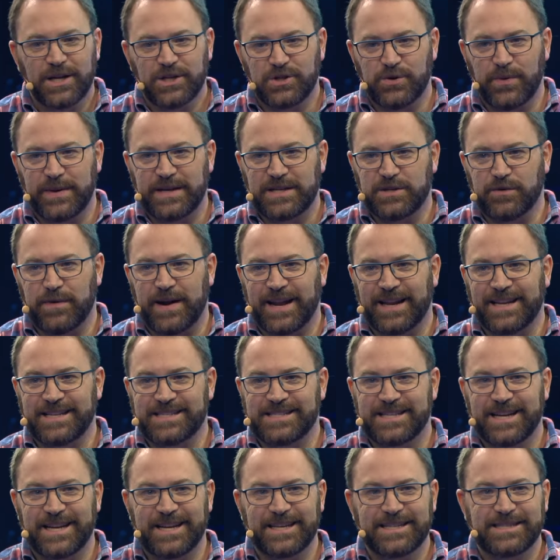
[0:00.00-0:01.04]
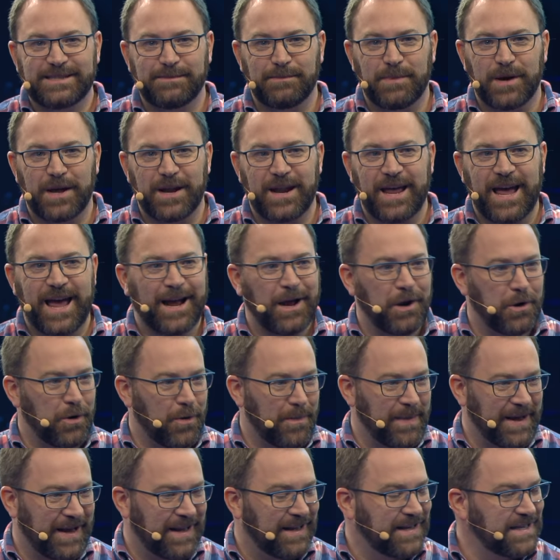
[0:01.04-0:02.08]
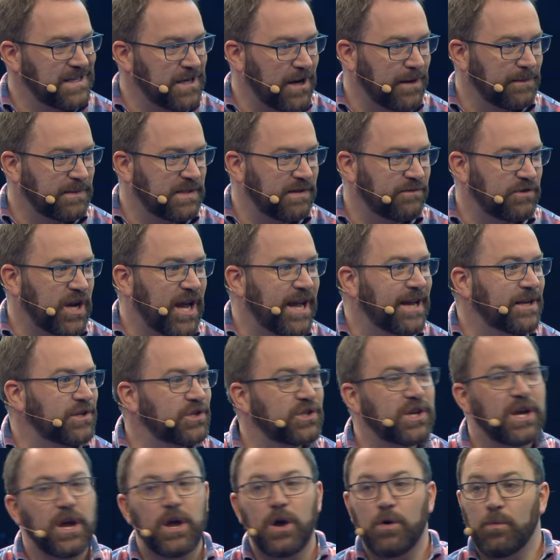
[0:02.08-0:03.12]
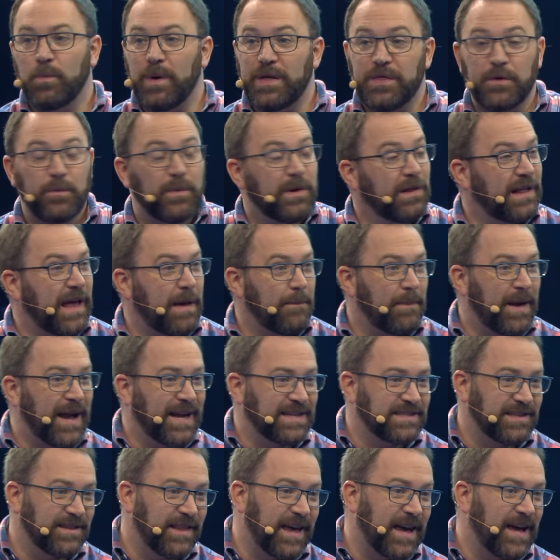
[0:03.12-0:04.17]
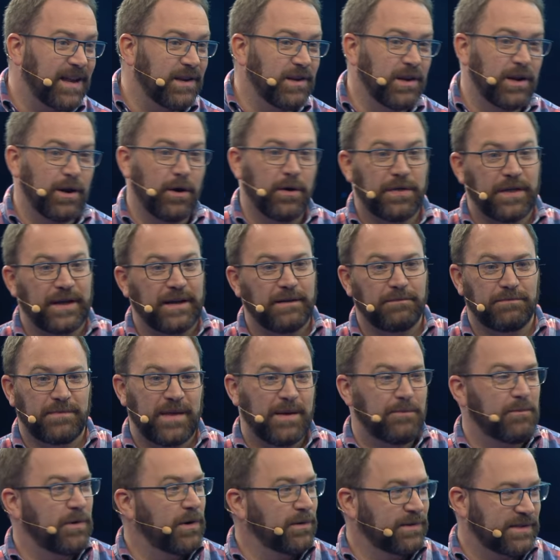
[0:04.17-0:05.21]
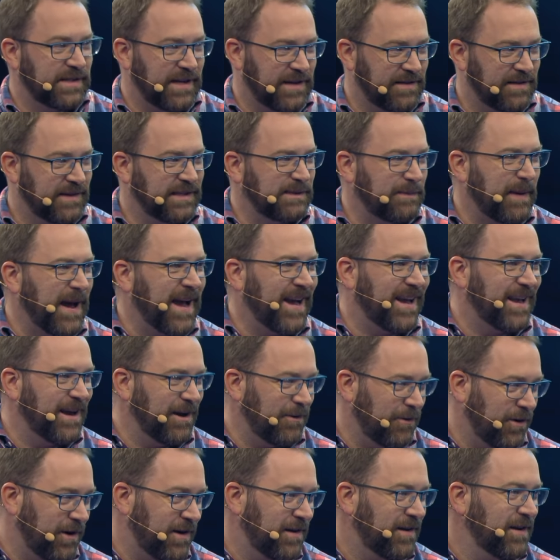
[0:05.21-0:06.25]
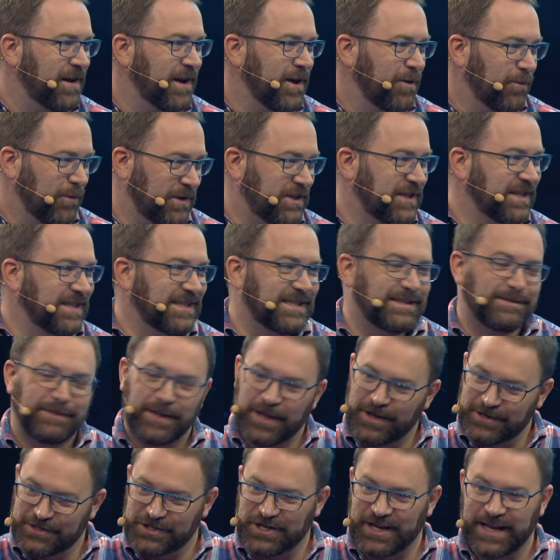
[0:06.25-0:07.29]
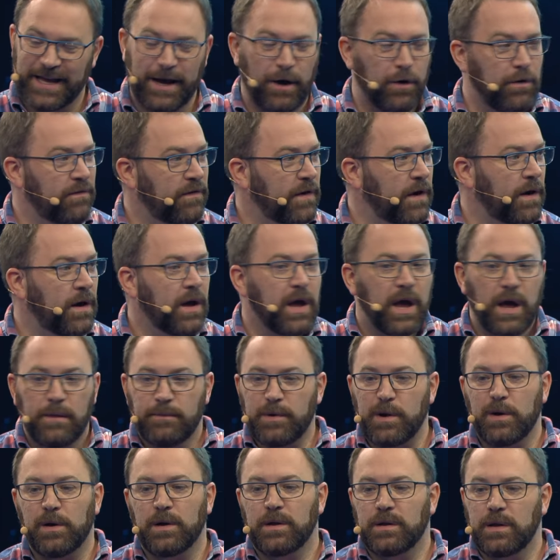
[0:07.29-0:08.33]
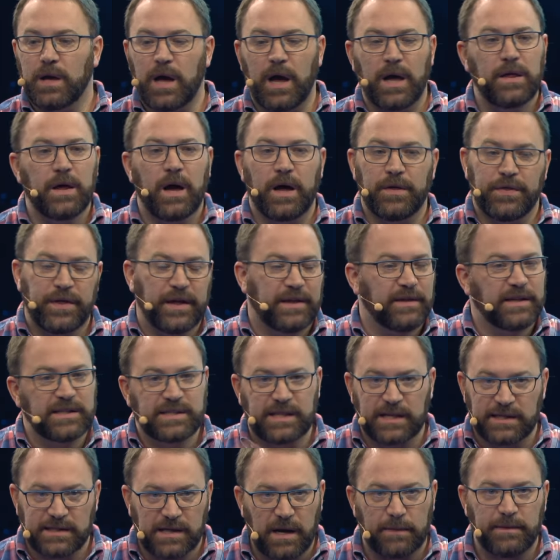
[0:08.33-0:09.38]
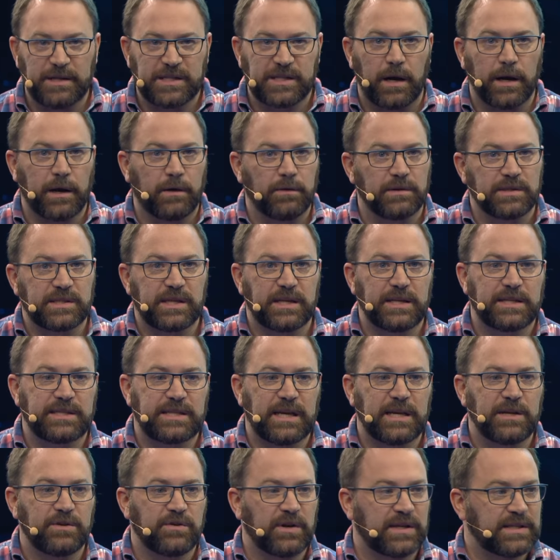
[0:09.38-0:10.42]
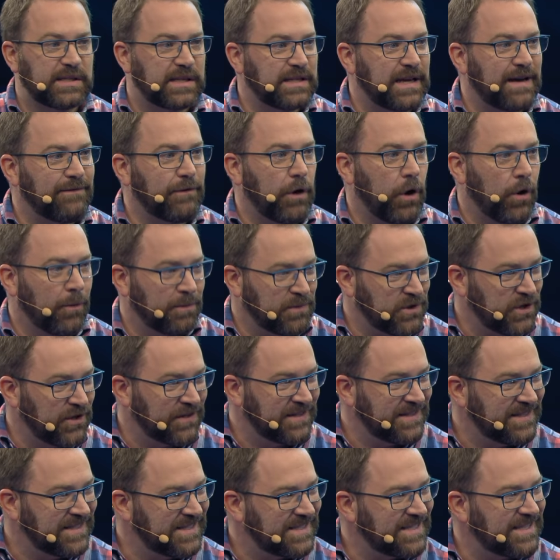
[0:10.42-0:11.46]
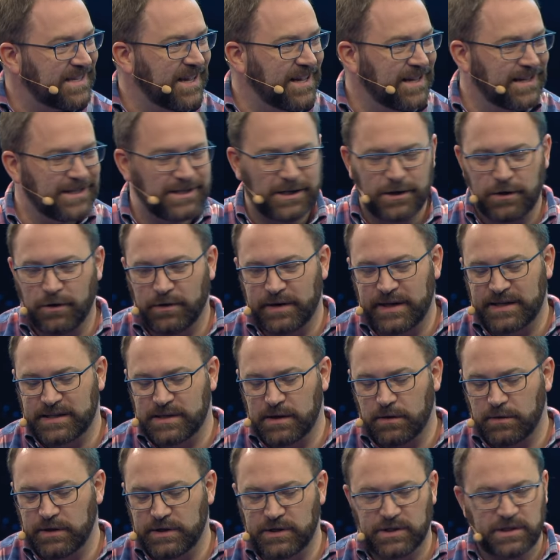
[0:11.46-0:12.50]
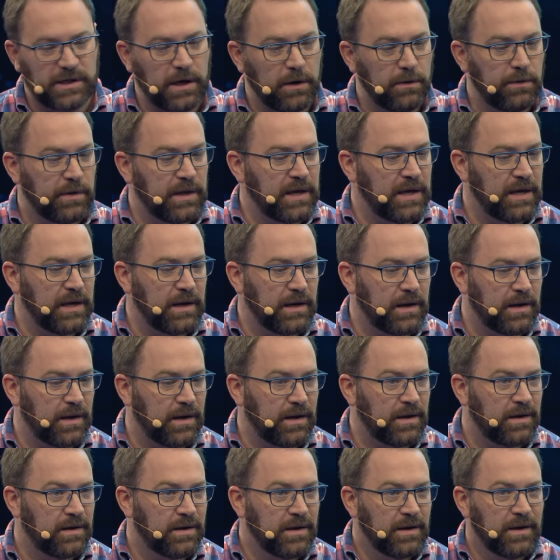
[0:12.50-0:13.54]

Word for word: doing direct listings, but economically times have changed. Whether we'll get back to that, you know, I think then we also had the SPAC era, which is largely over. But I, I think these things come in cycles and it's interesting to have options uh, to not necessarily just go the, uh,